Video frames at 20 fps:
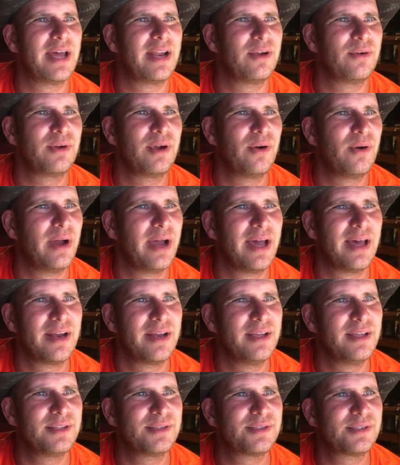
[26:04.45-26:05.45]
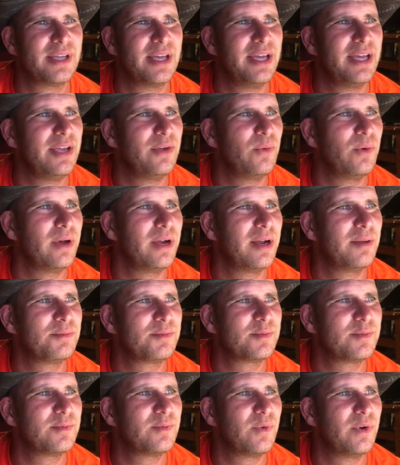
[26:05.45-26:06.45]
I don't know how to say
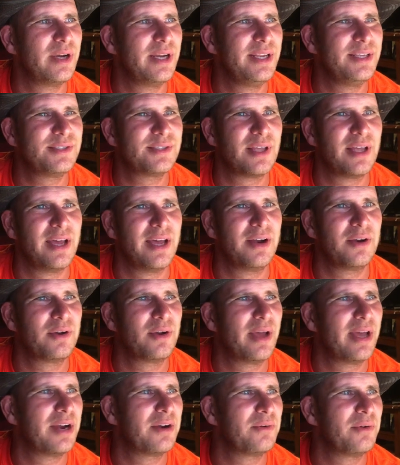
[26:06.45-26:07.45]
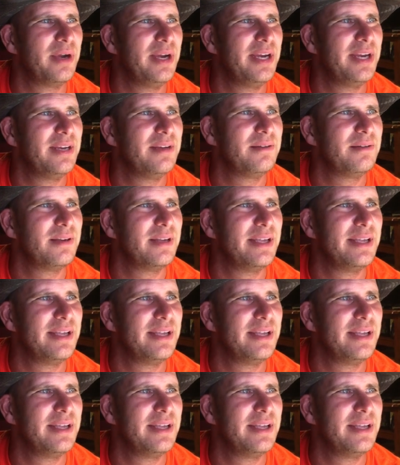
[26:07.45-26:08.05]
I don't know how to read it.